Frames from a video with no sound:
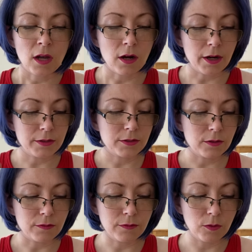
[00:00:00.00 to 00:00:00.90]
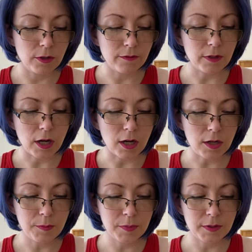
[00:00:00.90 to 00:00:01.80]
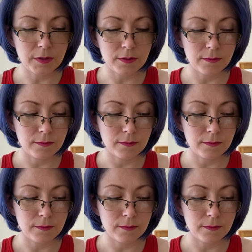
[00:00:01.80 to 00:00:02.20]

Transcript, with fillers: All right, so the Four of Cups.